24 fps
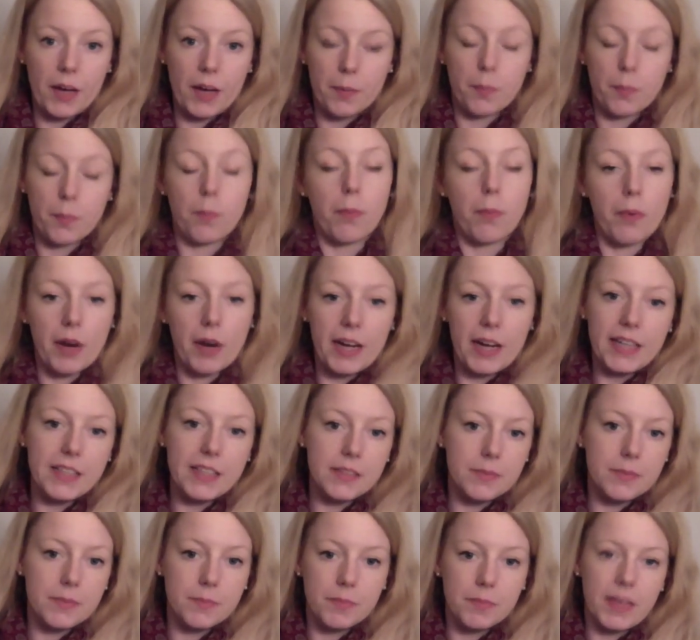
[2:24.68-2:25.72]
bright,
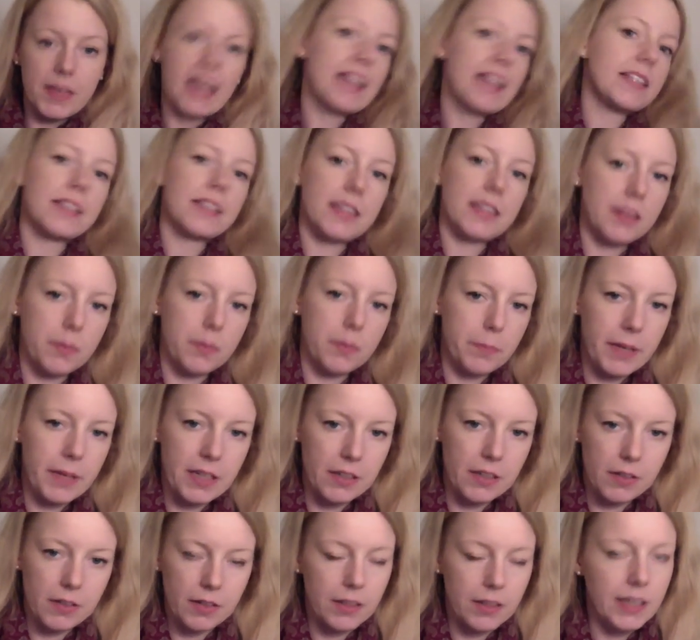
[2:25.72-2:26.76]
as in the
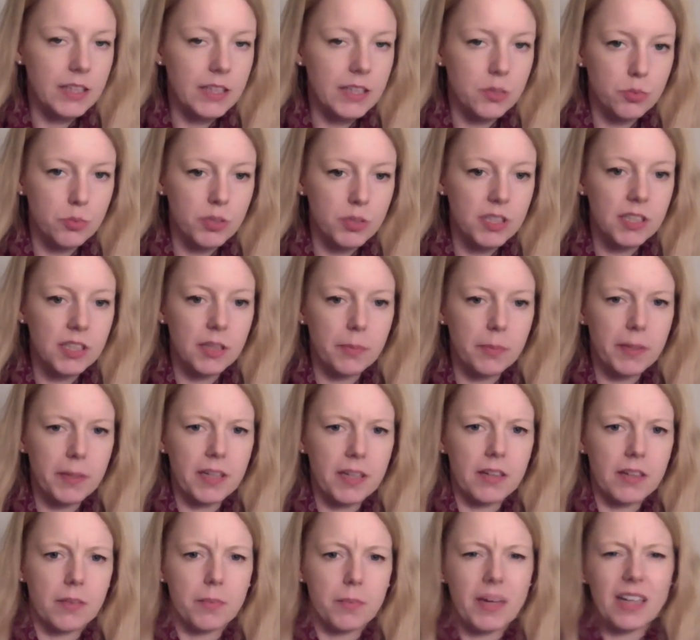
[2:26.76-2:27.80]
pattern, as written in the
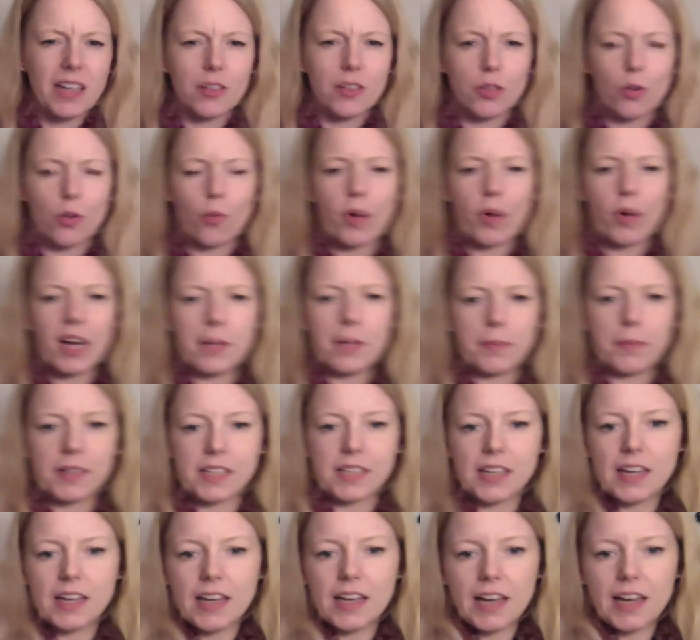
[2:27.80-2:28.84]
pattern. I don't know why, but
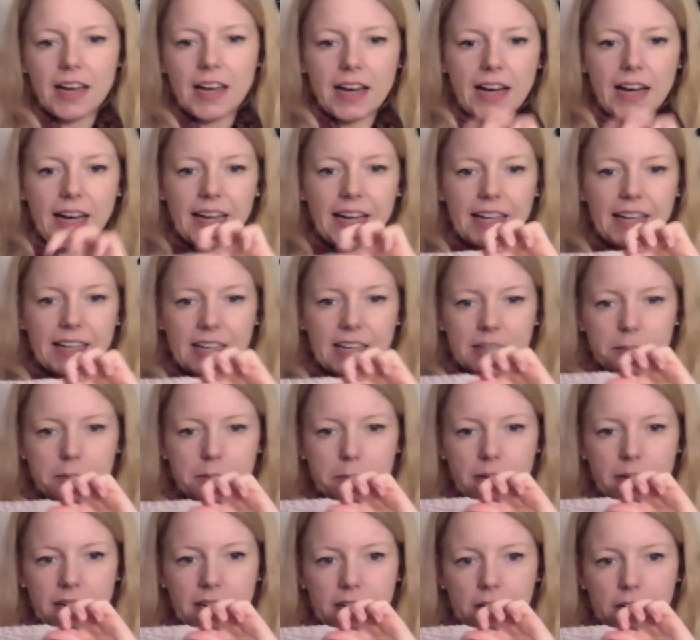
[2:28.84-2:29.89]
I got
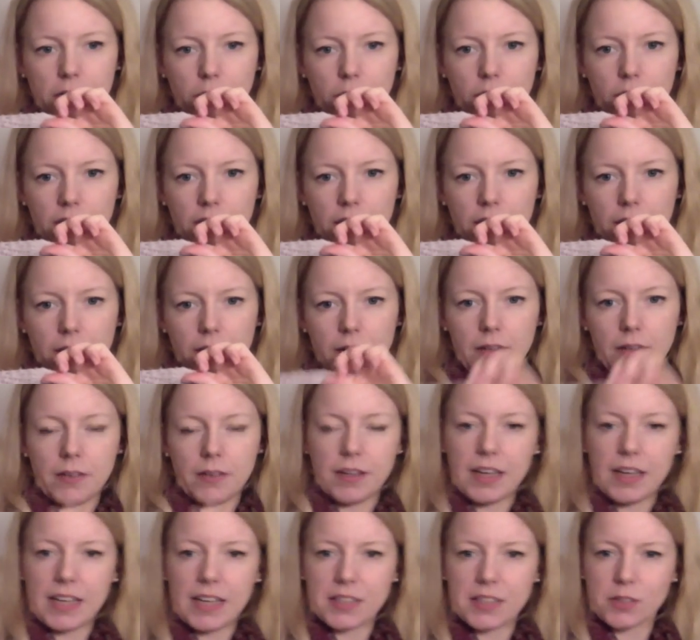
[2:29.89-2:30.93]
my collar
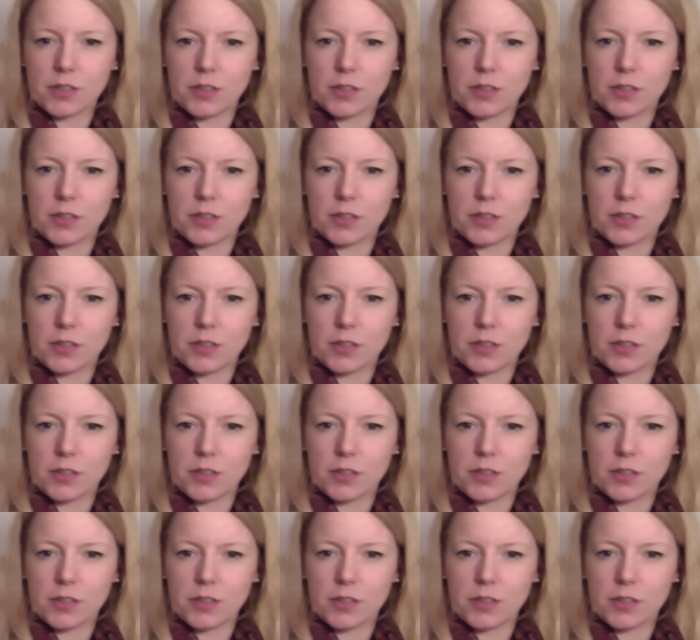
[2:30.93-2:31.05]
as